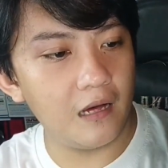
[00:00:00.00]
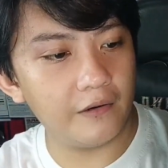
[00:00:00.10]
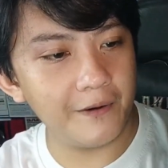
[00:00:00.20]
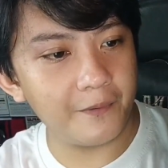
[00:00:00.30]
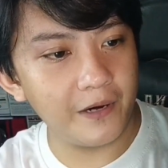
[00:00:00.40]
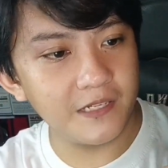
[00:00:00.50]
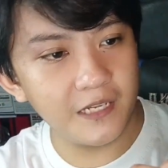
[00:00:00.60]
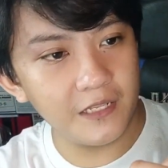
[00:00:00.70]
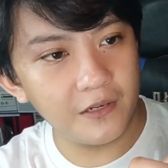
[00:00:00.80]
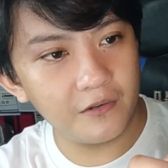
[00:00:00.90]
Reaper
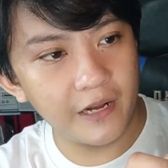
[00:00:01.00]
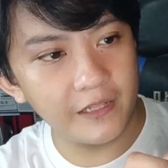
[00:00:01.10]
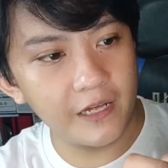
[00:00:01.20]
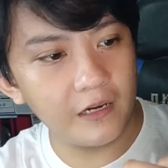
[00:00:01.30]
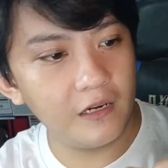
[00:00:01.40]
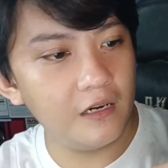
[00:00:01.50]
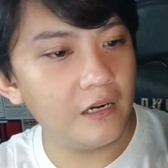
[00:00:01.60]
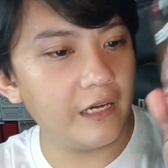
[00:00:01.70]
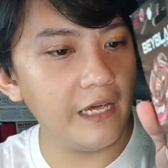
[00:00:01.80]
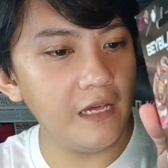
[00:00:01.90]
Incendio right there.
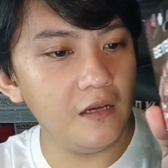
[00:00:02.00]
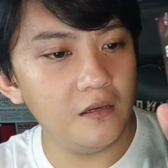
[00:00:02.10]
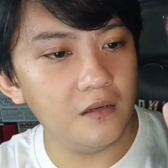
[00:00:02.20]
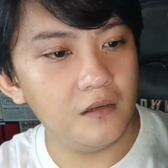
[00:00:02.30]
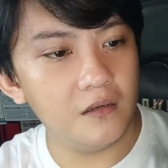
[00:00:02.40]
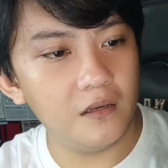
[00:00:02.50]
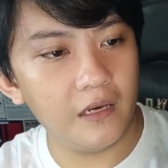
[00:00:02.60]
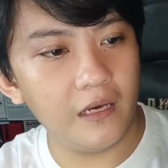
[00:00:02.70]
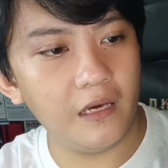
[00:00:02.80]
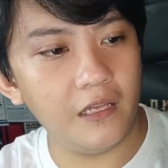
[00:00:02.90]
Okay,
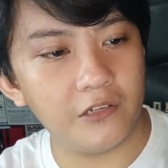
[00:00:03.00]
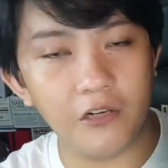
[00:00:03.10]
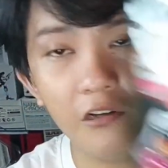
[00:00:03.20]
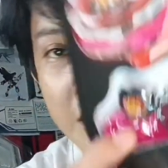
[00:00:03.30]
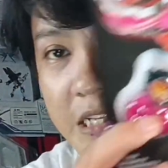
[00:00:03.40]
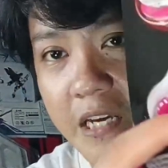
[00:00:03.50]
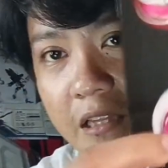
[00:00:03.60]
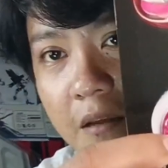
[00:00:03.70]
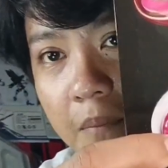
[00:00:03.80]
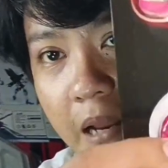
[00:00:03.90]
and you can only
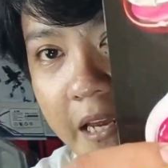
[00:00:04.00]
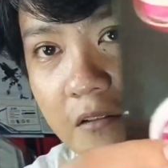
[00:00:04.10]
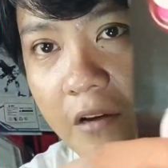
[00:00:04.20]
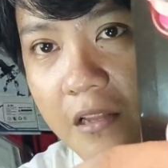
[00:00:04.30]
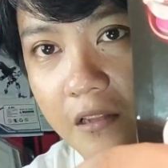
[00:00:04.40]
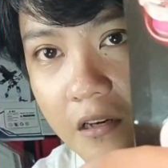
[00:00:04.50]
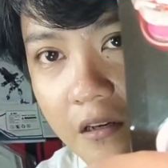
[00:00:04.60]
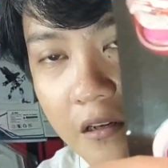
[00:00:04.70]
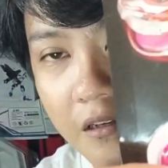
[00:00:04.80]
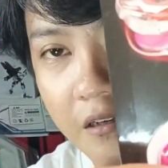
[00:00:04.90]
see the blade right
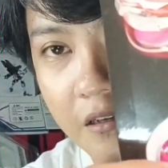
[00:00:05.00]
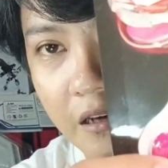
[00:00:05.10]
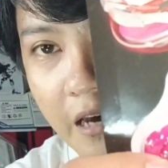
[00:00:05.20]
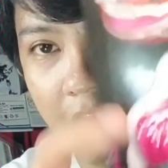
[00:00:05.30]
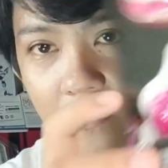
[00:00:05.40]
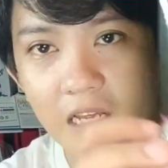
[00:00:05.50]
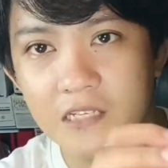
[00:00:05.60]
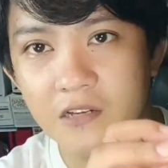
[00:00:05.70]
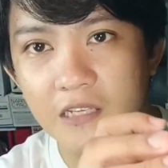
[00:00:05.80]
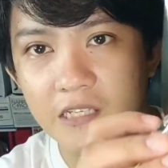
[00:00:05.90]
there, and
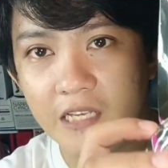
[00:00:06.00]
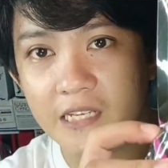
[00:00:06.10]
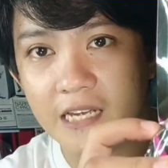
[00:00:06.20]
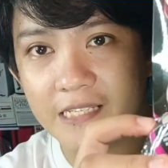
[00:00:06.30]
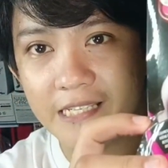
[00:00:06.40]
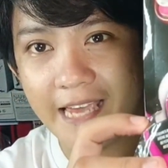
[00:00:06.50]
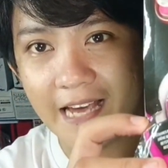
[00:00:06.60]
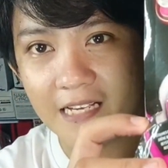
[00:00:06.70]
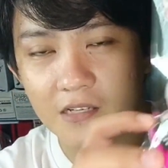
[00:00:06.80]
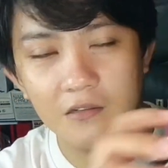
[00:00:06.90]
as you can see, it's a
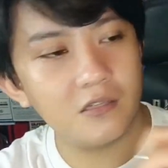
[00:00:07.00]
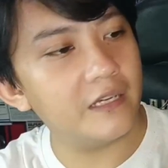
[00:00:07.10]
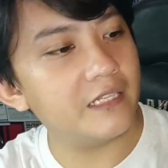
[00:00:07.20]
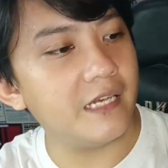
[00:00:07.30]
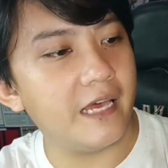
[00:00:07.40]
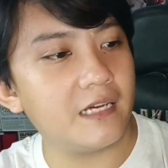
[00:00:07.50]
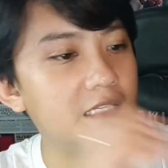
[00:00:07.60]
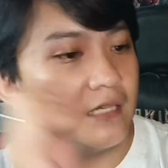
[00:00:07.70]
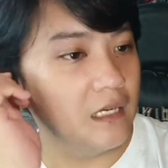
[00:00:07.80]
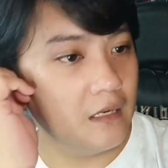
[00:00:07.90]
CX also, a
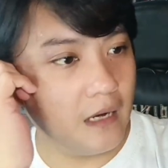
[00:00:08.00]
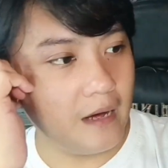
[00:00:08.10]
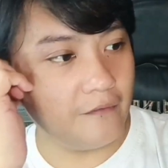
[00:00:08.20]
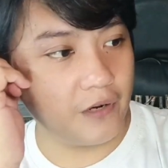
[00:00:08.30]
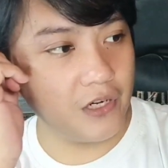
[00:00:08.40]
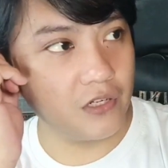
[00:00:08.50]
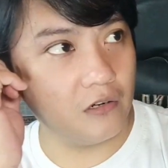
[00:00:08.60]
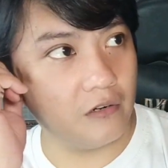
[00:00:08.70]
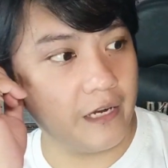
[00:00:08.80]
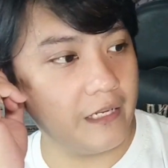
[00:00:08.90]
CX version
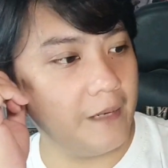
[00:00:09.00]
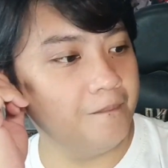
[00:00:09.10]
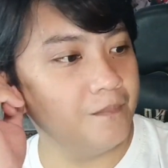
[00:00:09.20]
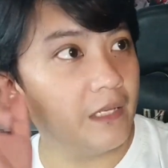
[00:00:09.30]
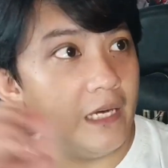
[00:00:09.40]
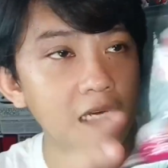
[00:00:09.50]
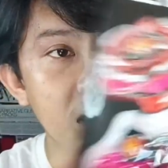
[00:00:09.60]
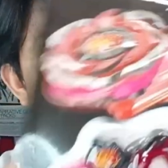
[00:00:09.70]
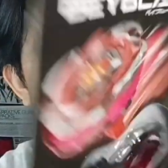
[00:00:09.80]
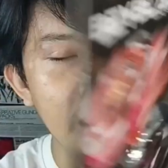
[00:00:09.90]
already. Okay,
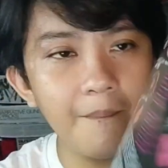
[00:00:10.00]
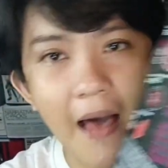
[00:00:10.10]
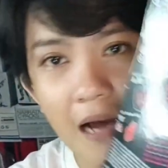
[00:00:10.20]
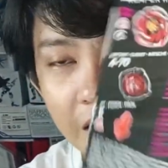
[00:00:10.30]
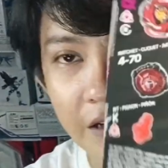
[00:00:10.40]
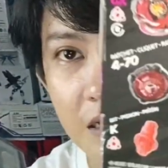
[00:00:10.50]
so at the back you